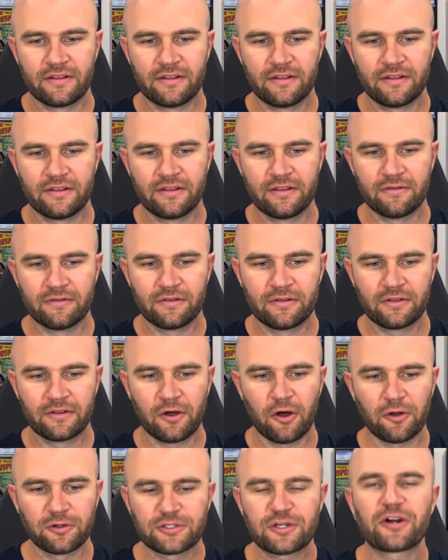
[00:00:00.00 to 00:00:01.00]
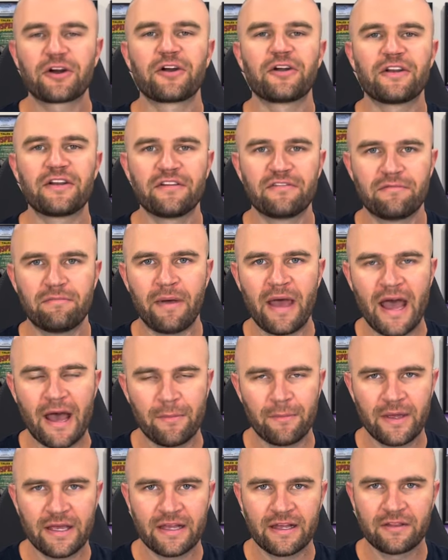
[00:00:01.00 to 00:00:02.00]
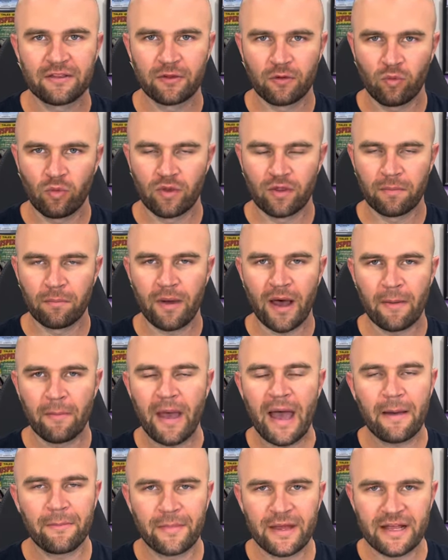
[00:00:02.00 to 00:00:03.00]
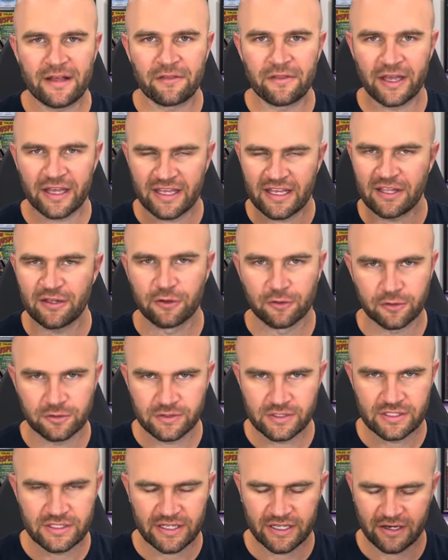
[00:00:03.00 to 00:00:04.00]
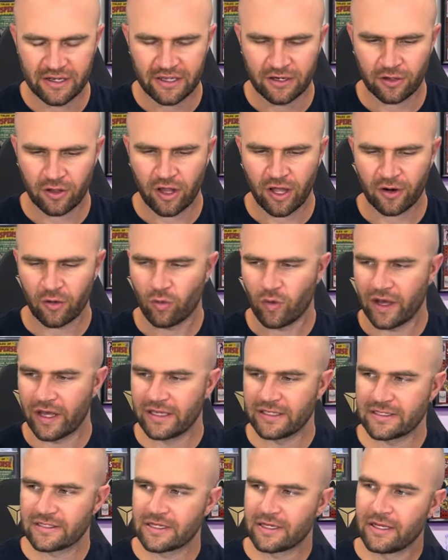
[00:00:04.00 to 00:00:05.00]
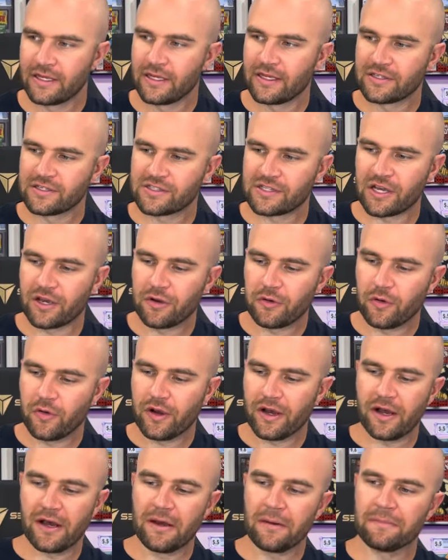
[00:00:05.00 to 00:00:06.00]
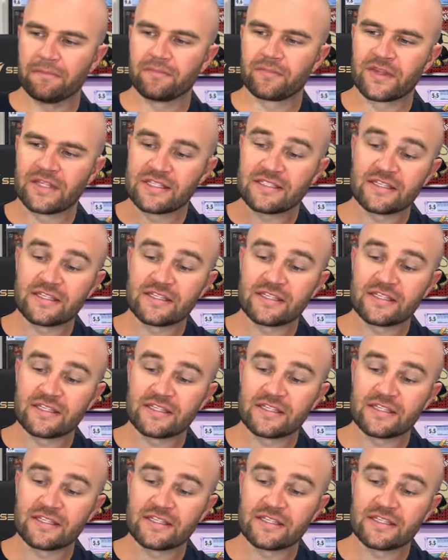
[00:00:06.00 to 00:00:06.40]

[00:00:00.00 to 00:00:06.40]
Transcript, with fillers: the the alternative Batman, the, the a Batman that kills in, in a lot of ways. So um, this